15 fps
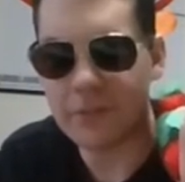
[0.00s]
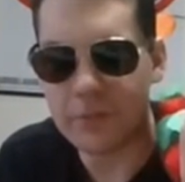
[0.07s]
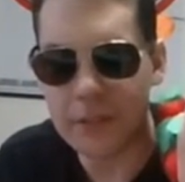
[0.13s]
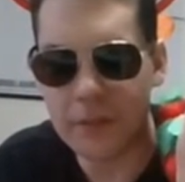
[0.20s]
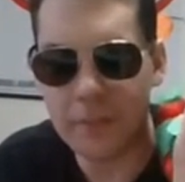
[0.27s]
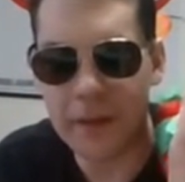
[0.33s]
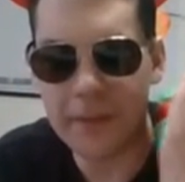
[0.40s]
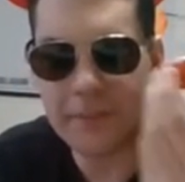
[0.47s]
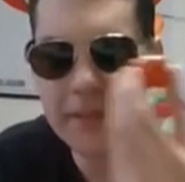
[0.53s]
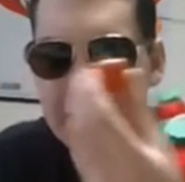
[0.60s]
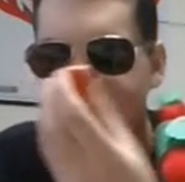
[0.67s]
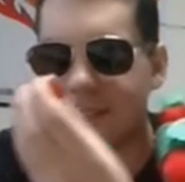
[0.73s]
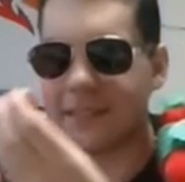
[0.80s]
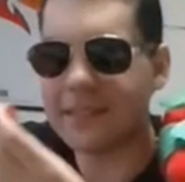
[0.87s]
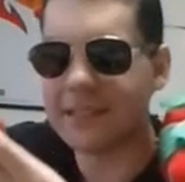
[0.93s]
real
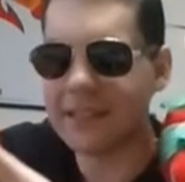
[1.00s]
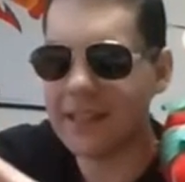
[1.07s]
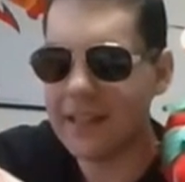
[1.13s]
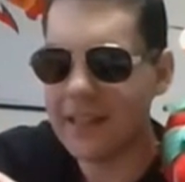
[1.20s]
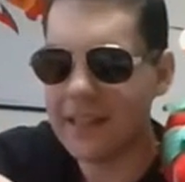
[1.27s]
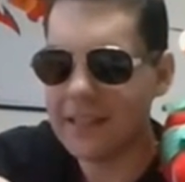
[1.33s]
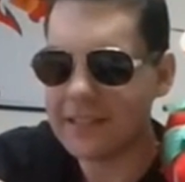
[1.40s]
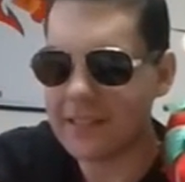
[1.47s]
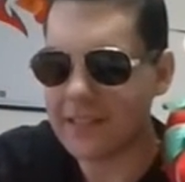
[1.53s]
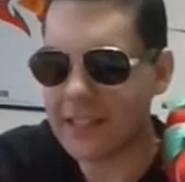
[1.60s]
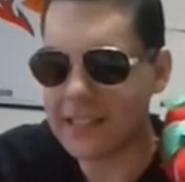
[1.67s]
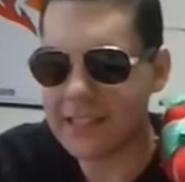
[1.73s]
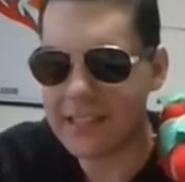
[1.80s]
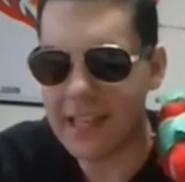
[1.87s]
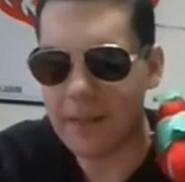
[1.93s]
pumpkins so they
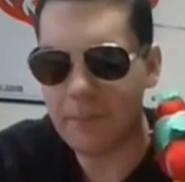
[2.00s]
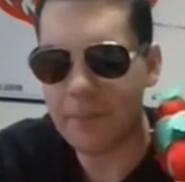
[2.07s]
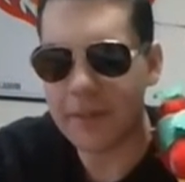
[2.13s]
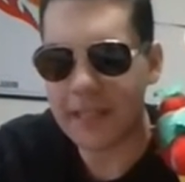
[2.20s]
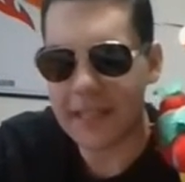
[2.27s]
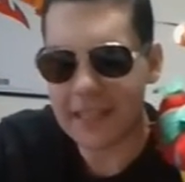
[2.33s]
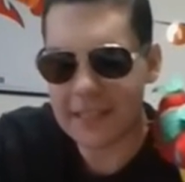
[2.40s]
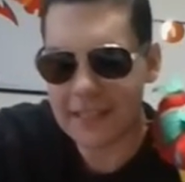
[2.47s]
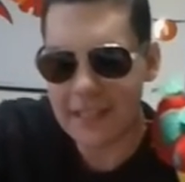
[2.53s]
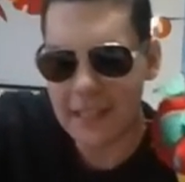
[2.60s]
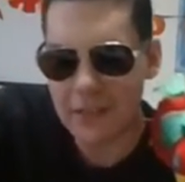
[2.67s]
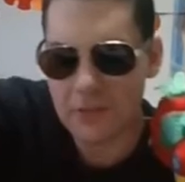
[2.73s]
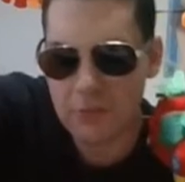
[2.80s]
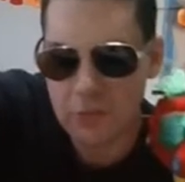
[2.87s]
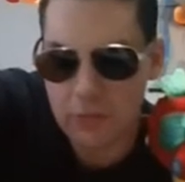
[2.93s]
just have plants that
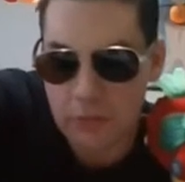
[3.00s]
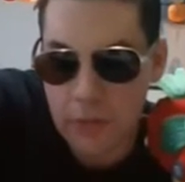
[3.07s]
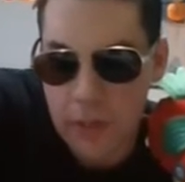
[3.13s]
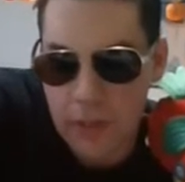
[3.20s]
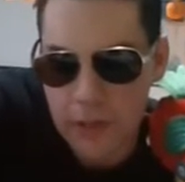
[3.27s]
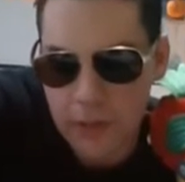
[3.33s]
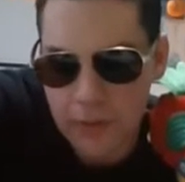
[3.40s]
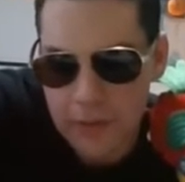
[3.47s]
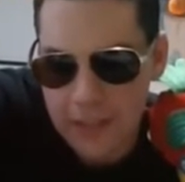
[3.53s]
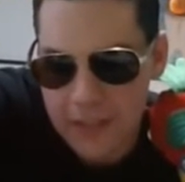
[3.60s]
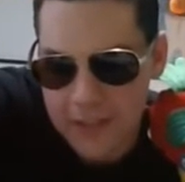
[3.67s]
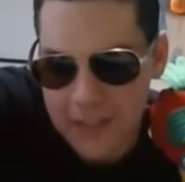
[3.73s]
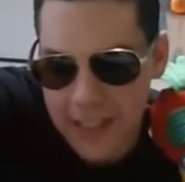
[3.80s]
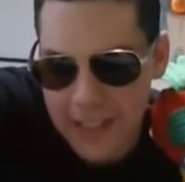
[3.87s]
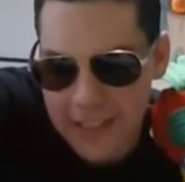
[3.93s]
grow little
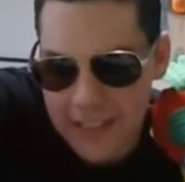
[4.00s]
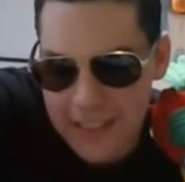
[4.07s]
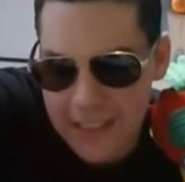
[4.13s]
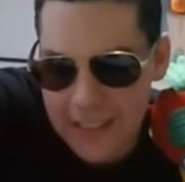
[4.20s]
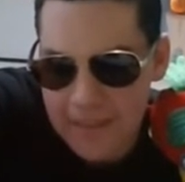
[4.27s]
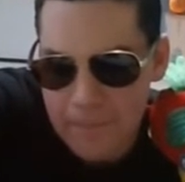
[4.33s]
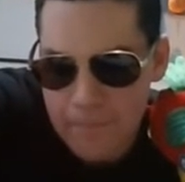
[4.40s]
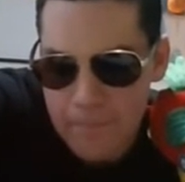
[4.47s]
tiny